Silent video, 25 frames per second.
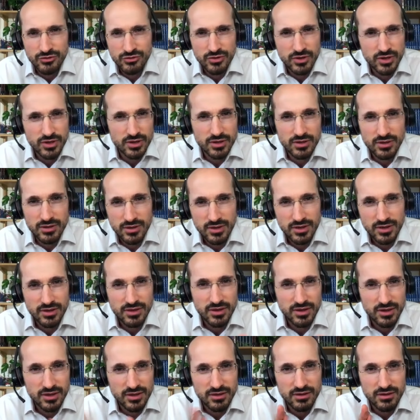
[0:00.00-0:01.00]
Julien, I
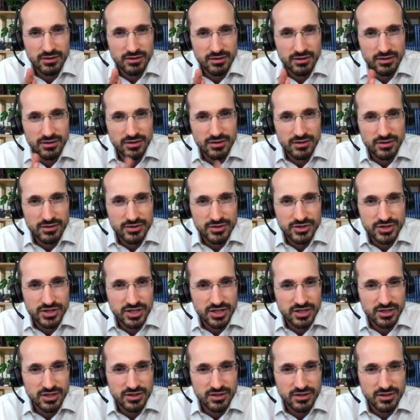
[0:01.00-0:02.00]
think
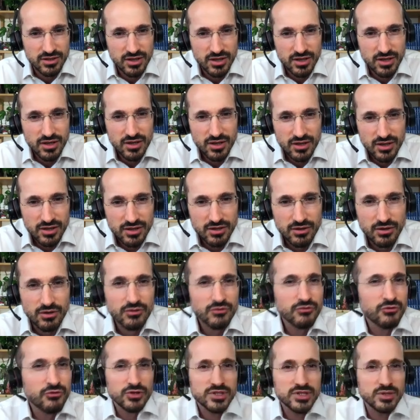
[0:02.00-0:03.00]

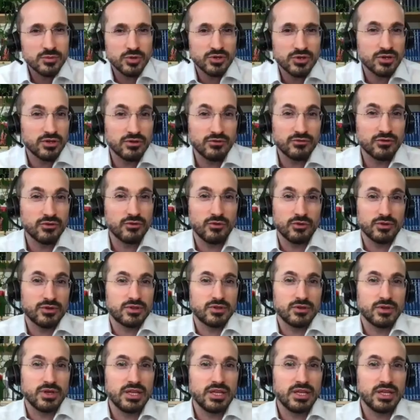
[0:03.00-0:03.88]
14% of the vote.